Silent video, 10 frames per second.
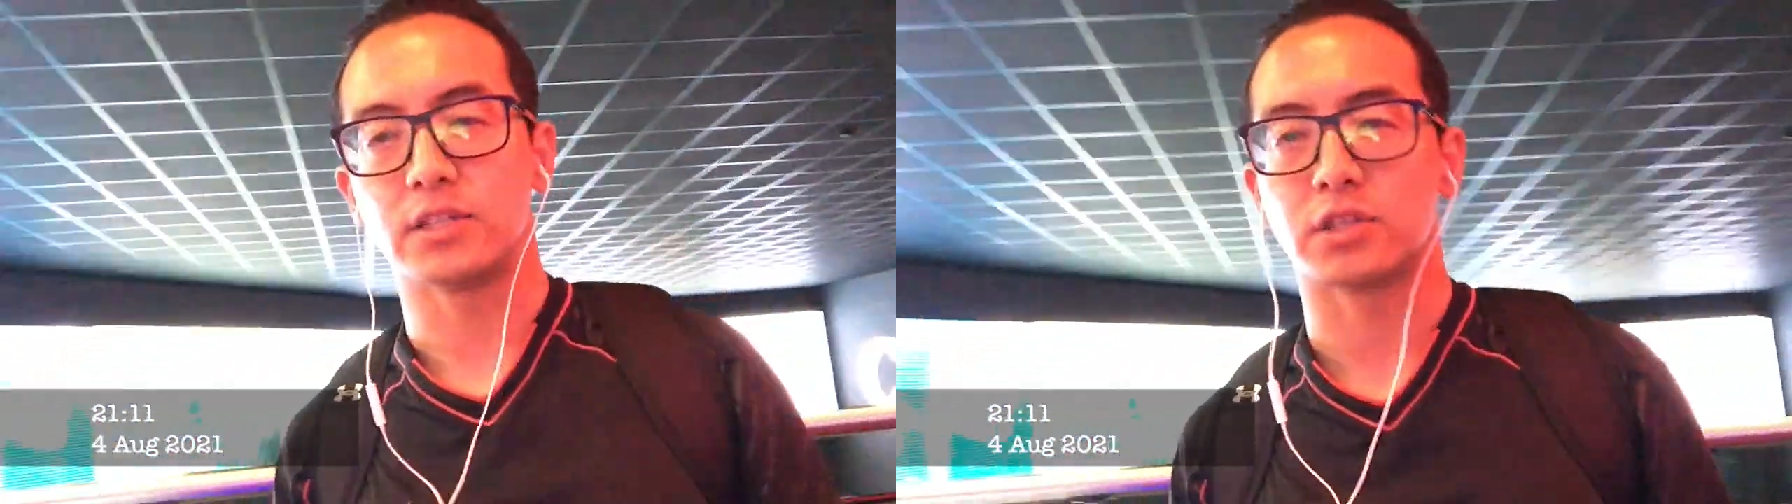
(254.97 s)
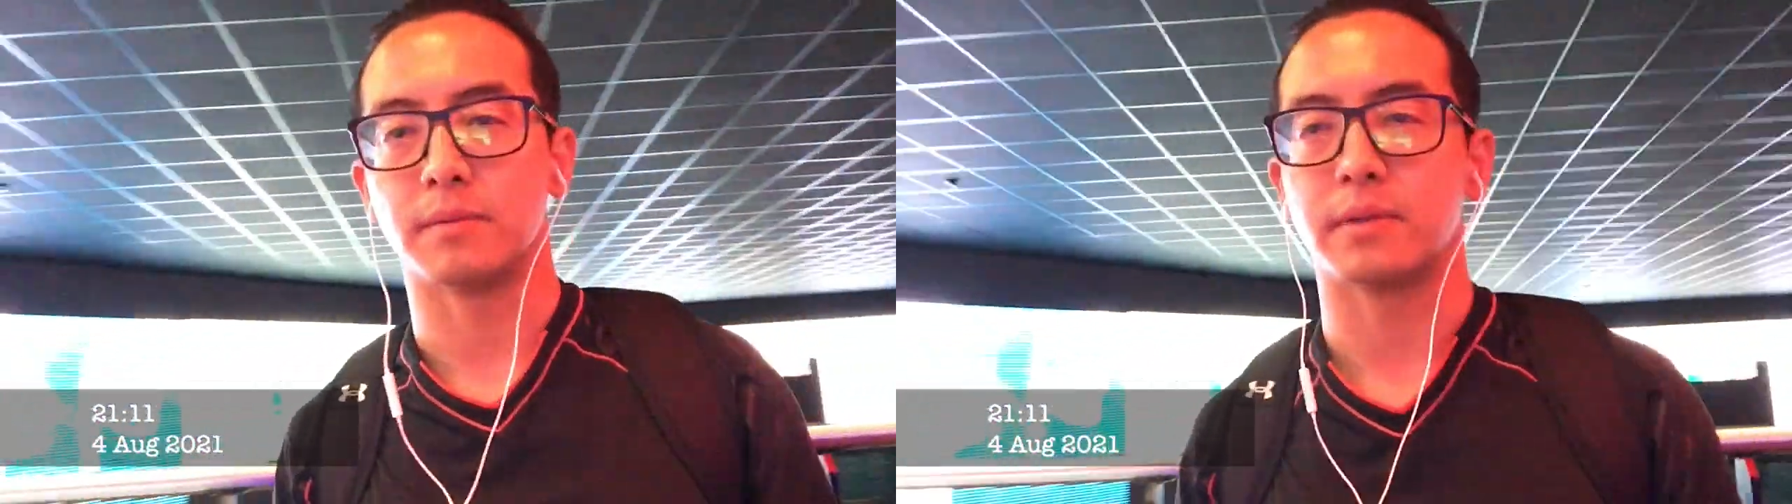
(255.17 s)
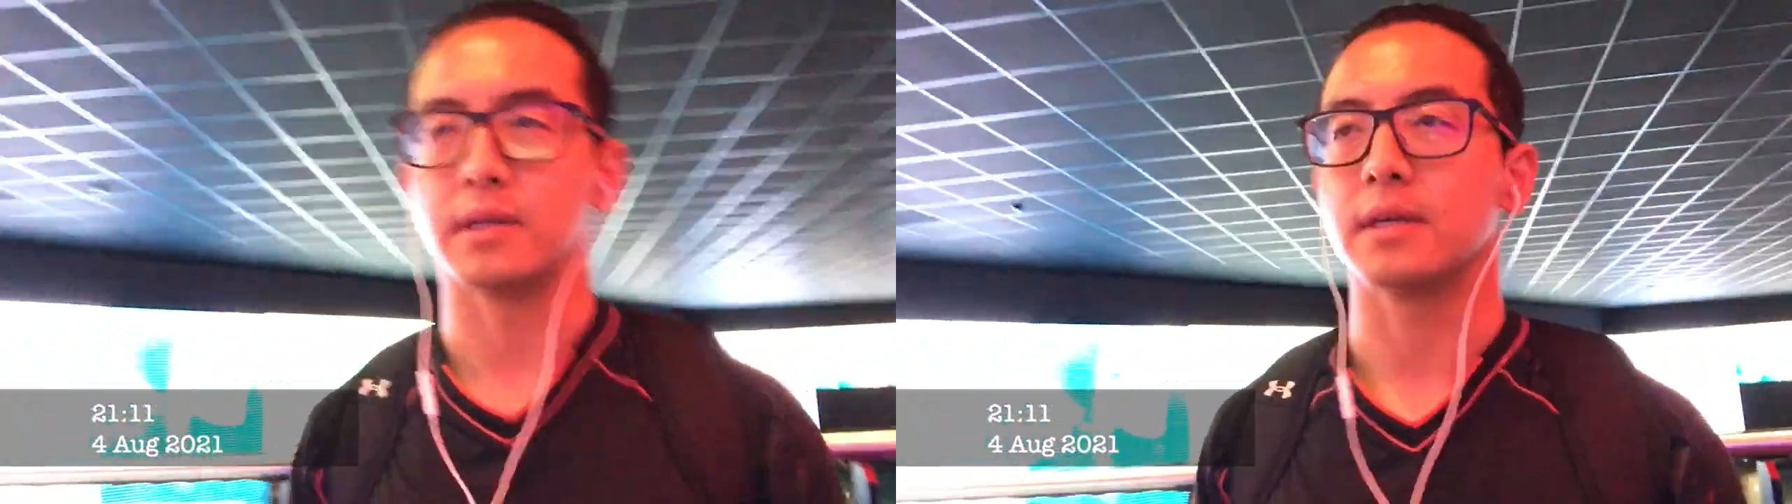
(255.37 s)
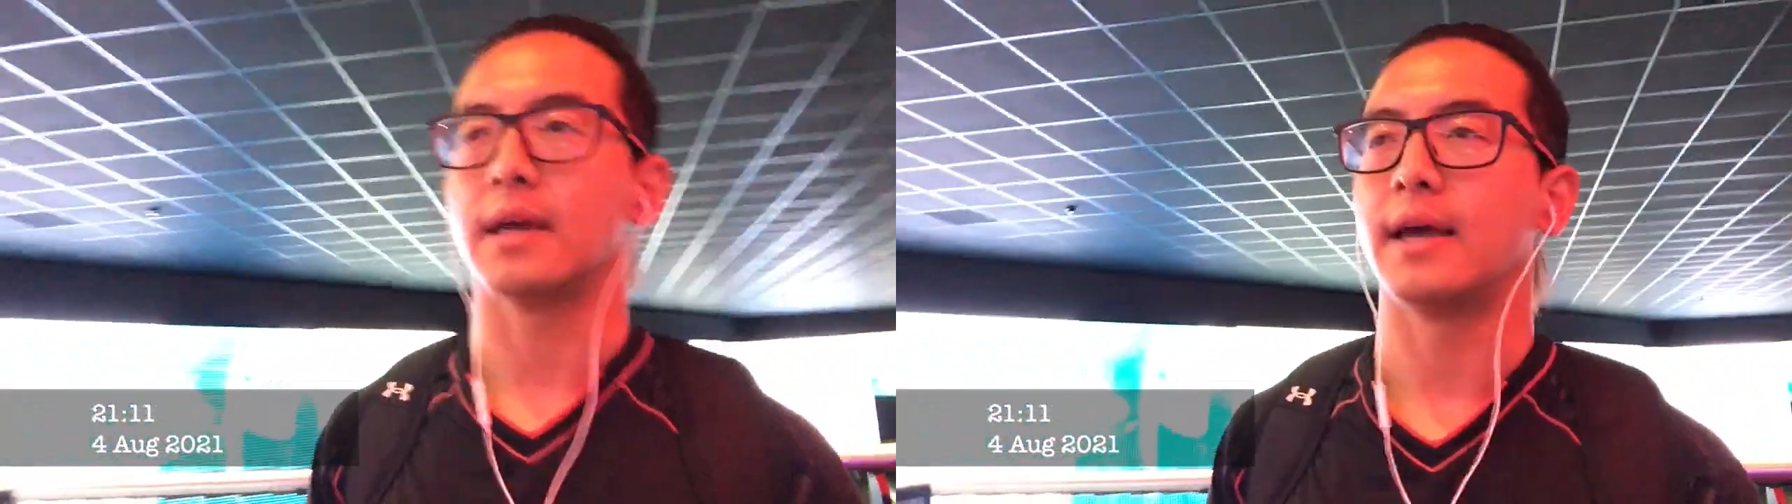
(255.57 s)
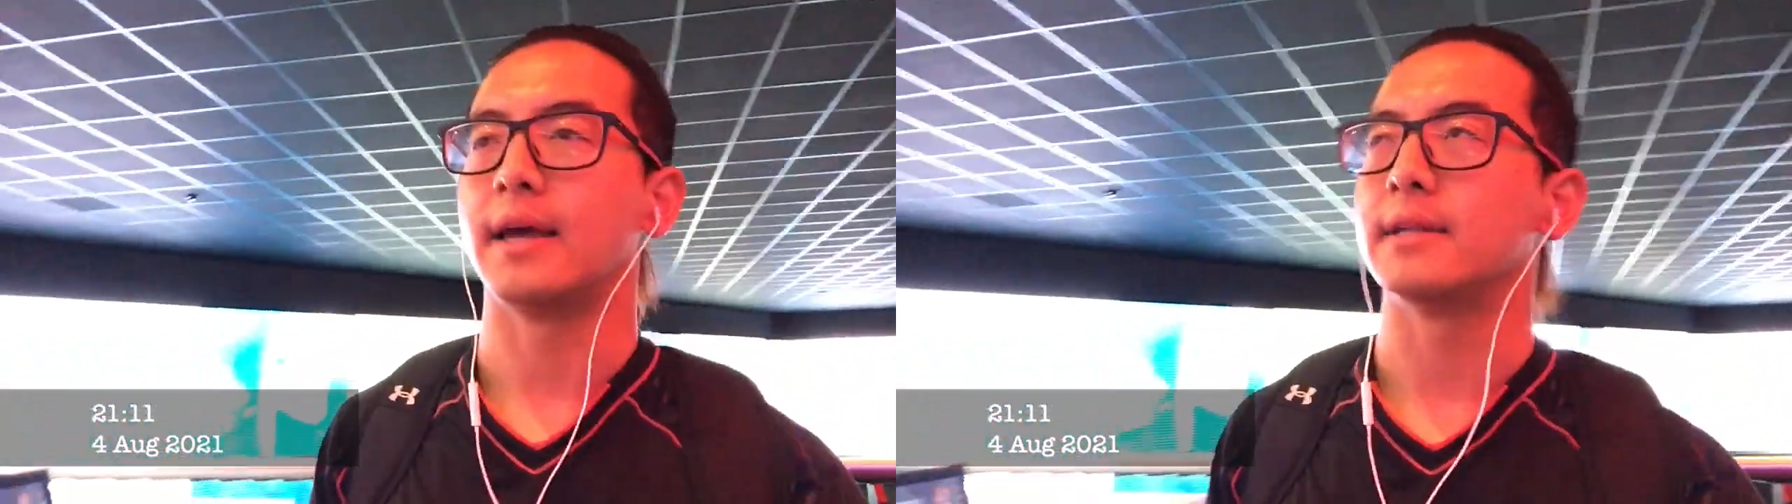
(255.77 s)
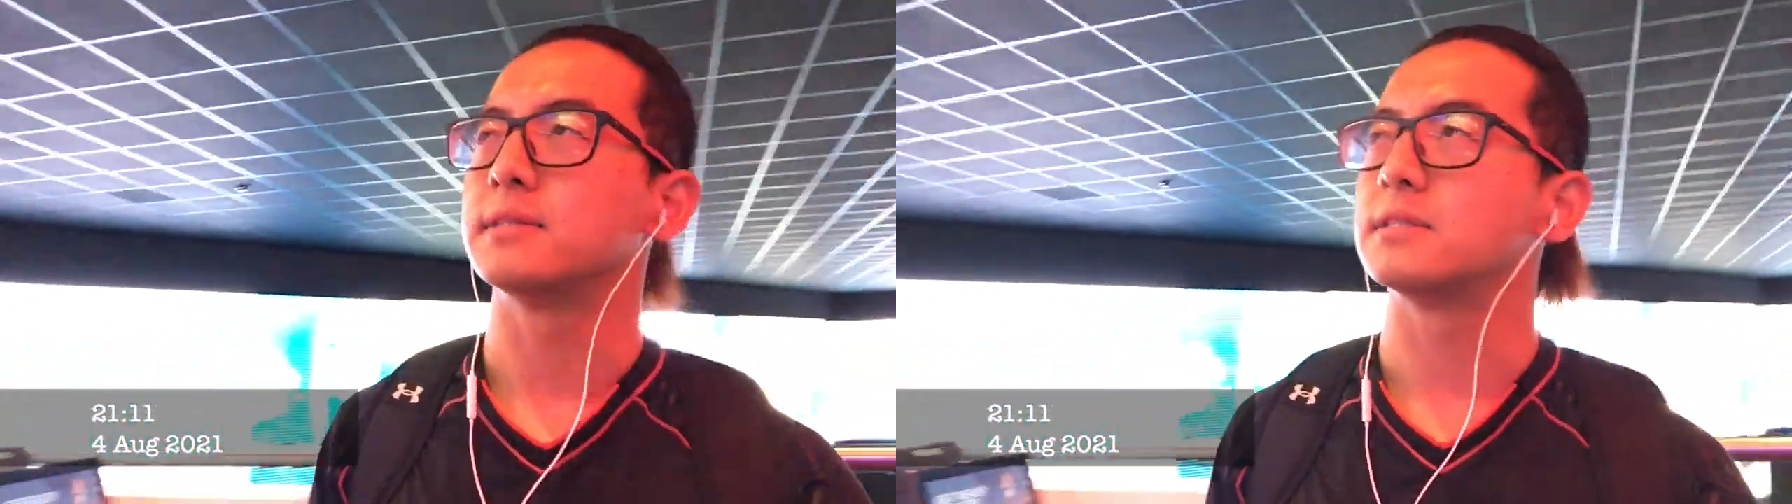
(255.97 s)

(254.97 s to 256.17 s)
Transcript: something and